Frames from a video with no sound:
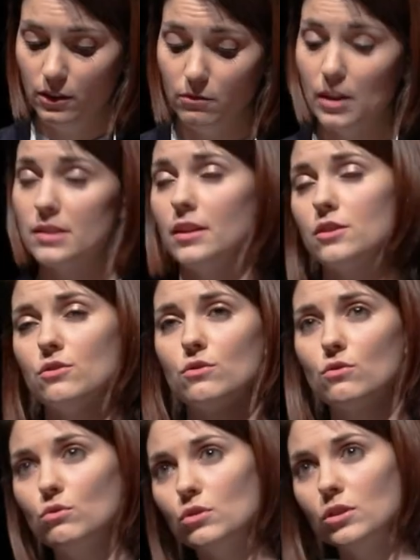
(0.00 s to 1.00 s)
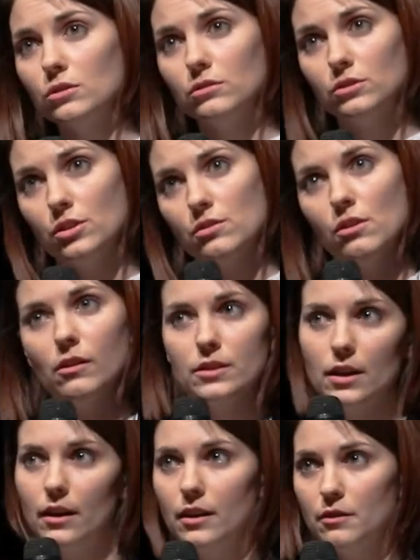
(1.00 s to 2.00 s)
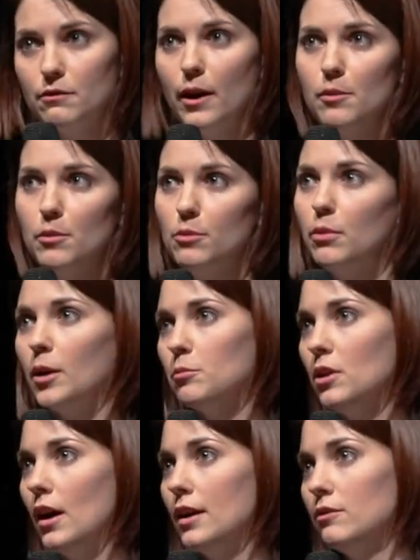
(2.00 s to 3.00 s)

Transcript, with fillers: the residential school to solitary confinement pipeline.